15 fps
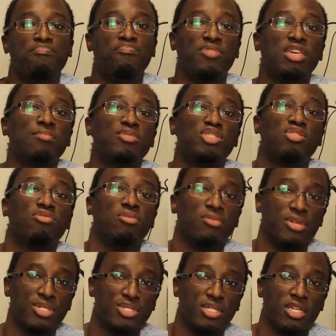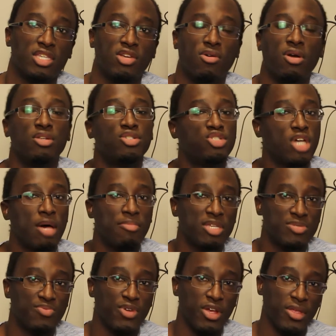being materialistic, going on a shopping
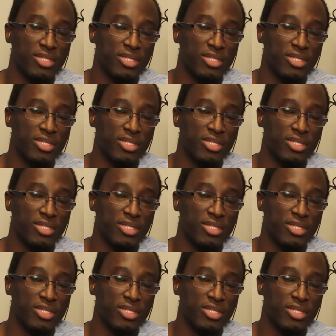spree,